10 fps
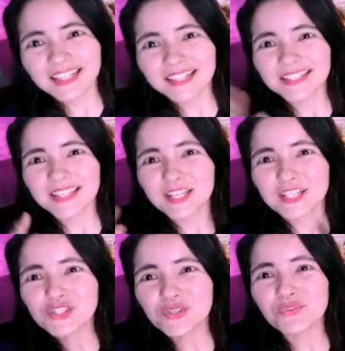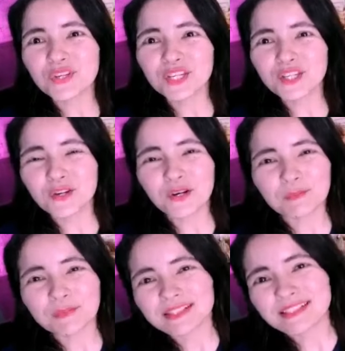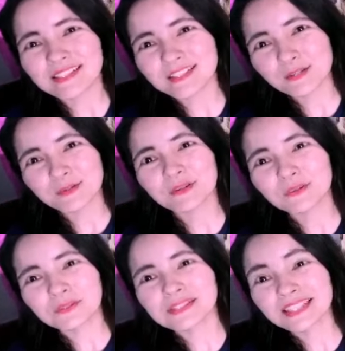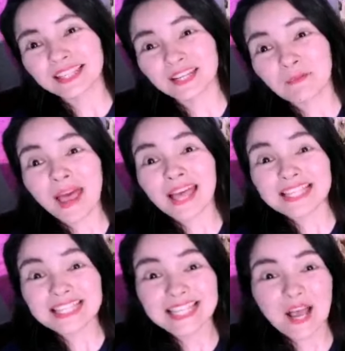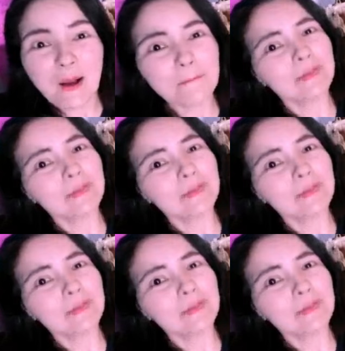In each video my scenario looks like a mess,